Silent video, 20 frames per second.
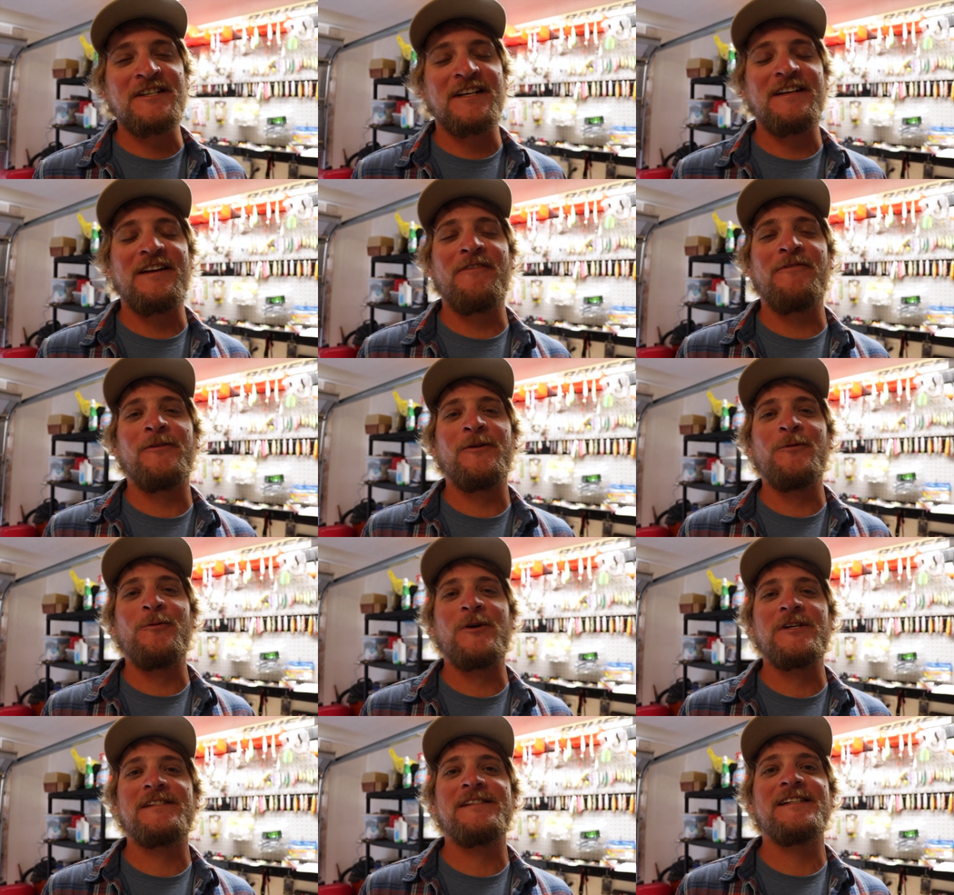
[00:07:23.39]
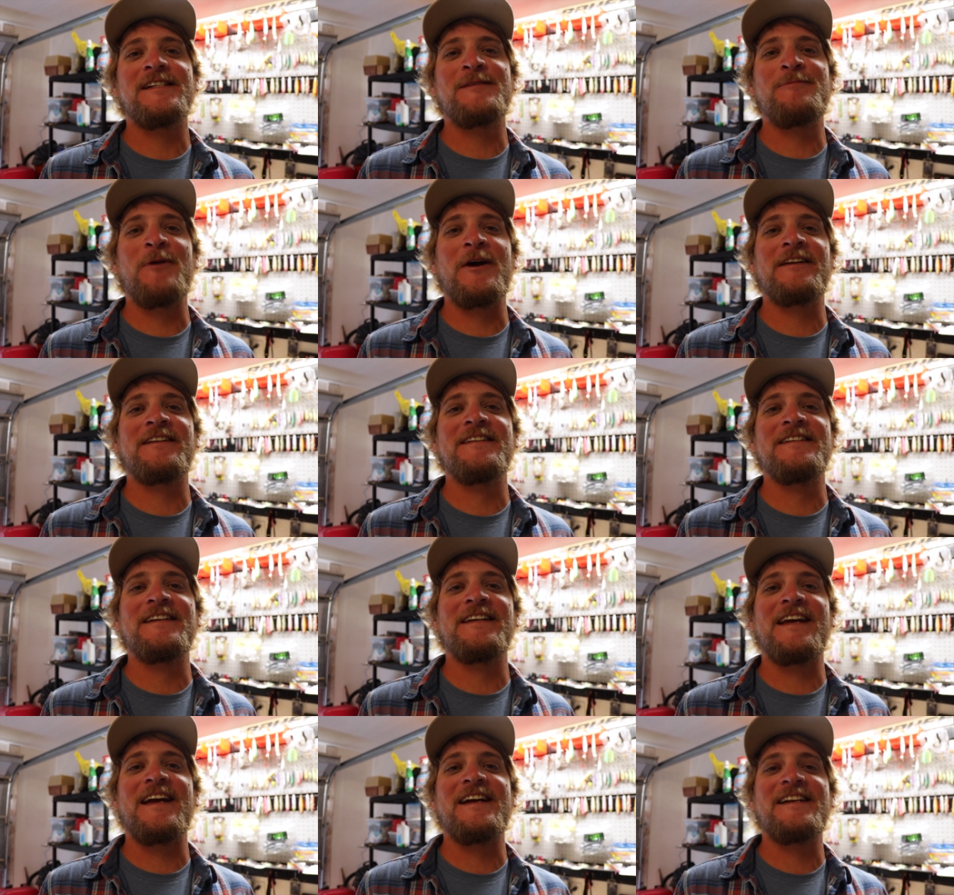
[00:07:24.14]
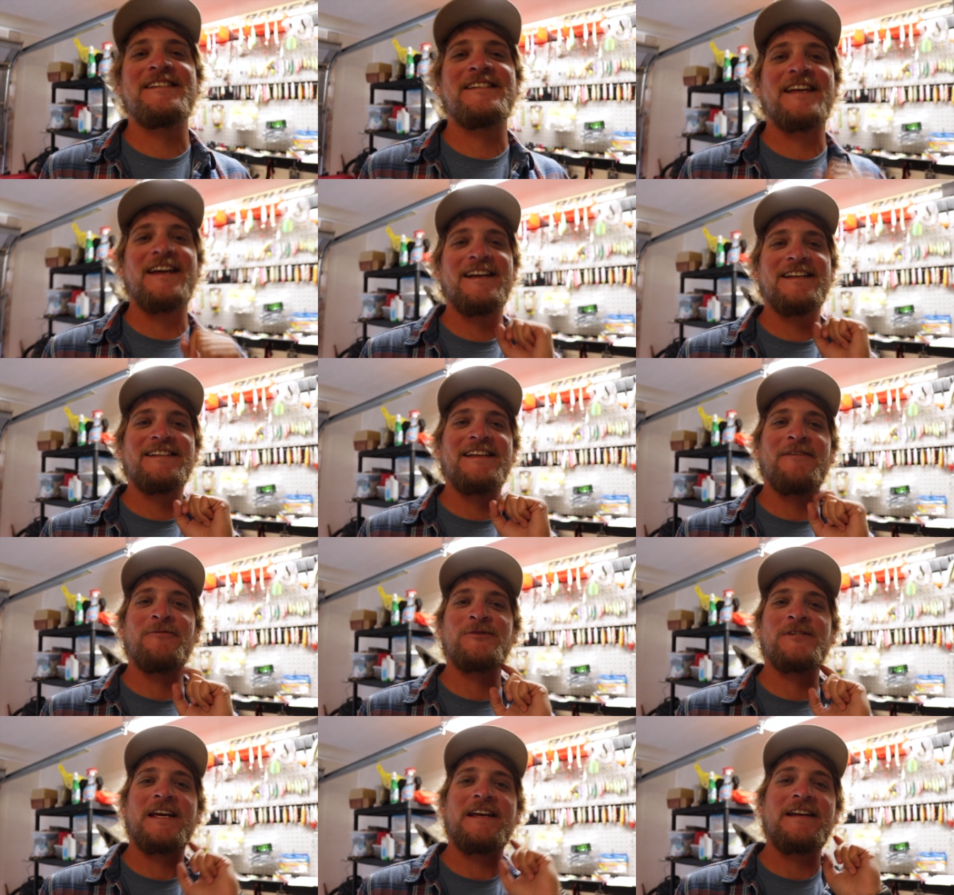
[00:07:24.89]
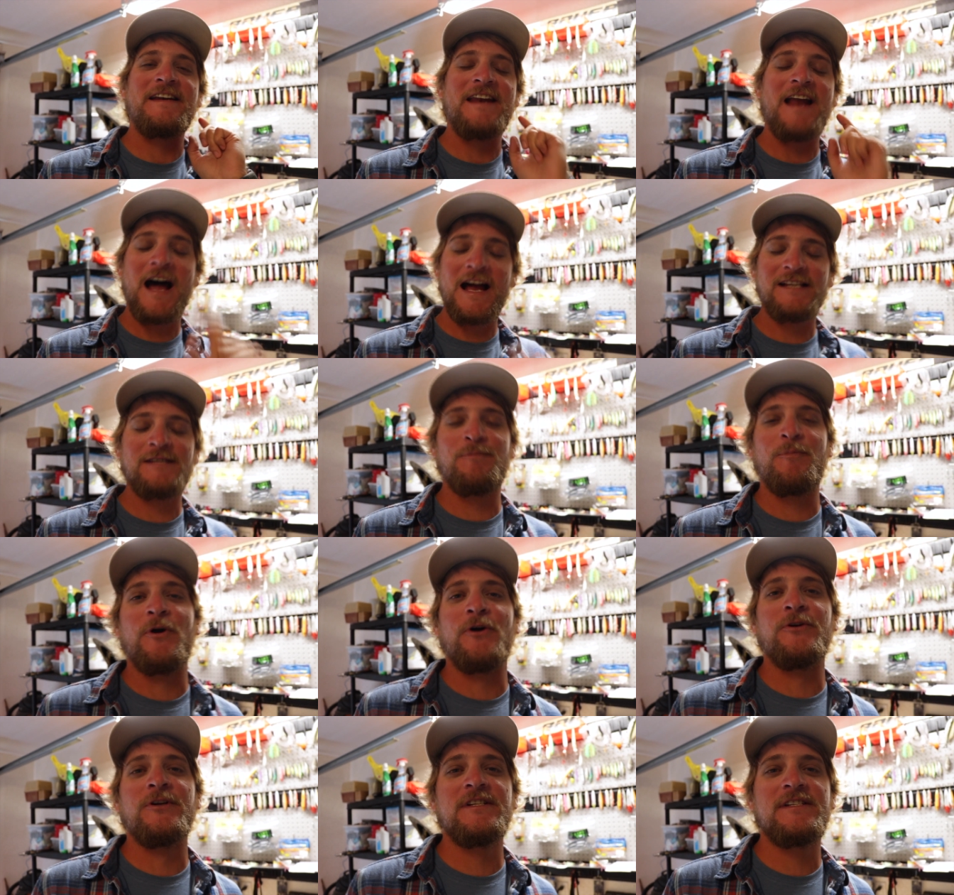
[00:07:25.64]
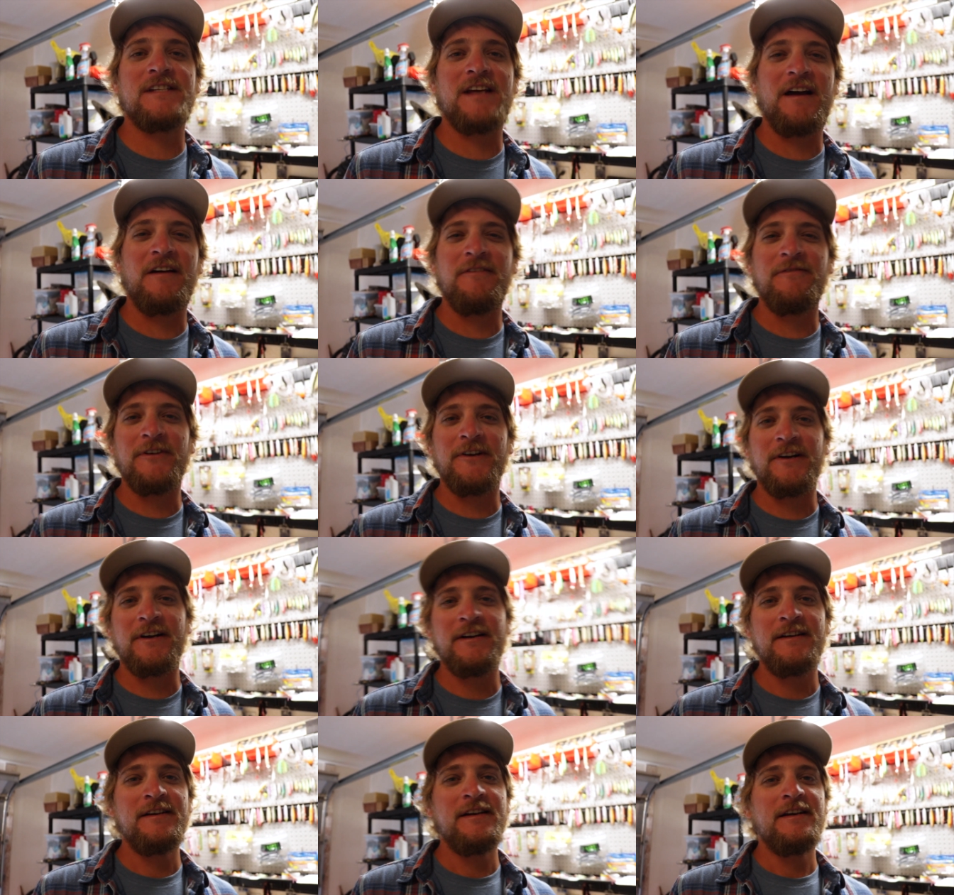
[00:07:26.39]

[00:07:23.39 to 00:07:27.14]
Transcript: I definitely wasn't expecting to catch that. That was a nice bonus. I've uh,